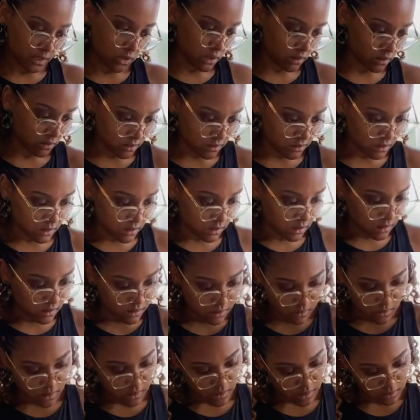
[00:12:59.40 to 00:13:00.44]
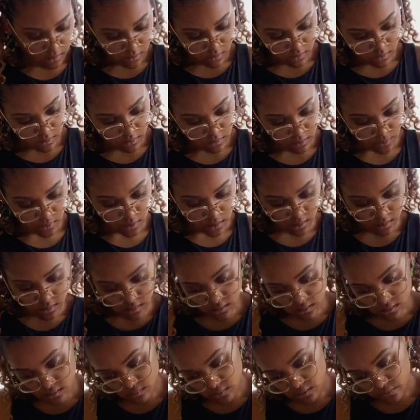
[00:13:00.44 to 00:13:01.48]
And the reason why I'm putting so much
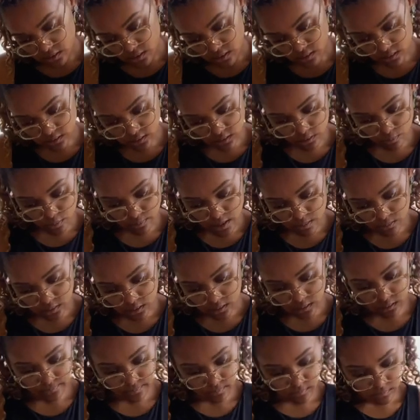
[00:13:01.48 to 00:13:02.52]
cheese is because I know on a